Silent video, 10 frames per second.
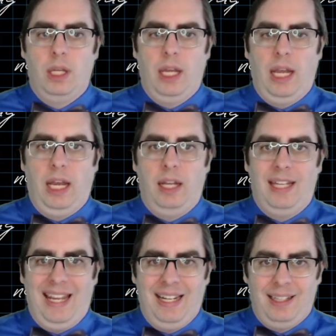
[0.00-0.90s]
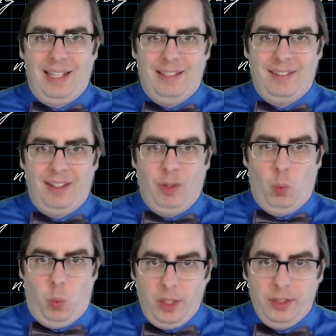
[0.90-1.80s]
and analyzing
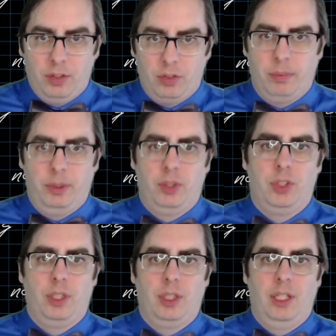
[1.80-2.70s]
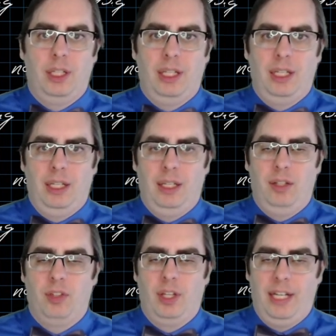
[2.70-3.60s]
one distribution
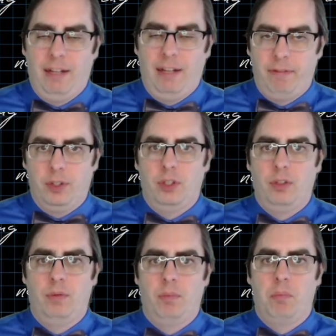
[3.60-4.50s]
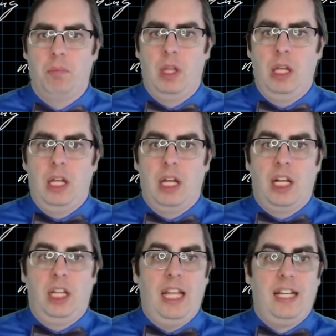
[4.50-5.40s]
is an effort.
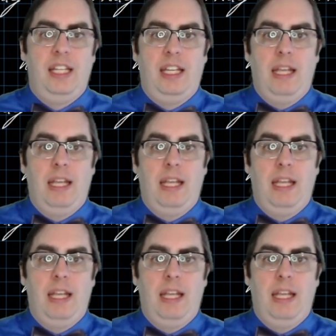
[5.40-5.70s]
Collecting